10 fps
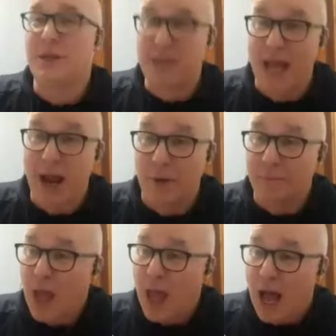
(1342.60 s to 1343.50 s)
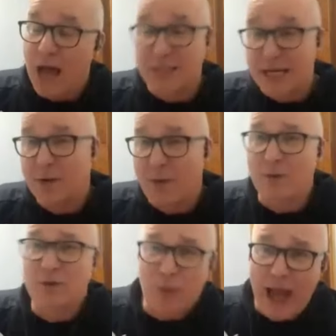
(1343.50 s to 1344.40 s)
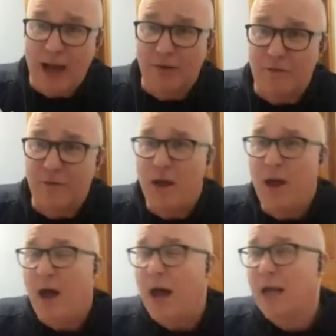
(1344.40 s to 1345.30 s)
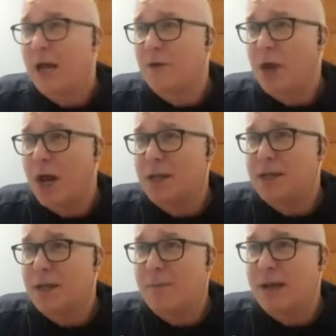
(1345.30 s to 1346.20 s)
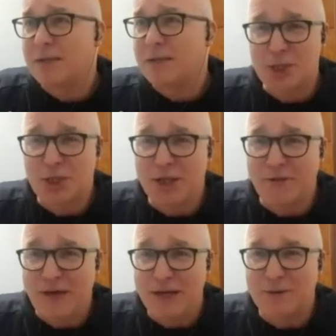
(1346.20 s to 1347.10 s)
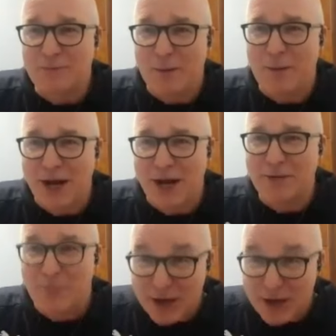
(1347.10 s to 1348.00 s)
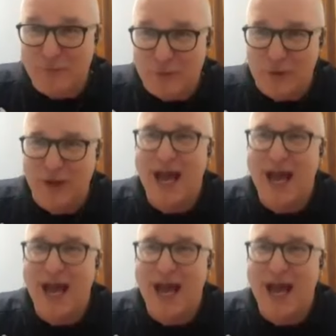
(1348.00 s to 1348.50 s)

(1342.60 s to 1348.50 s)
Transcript: was there. I think around 12, I kind of realized that my best position in the field was probably behind a microphone.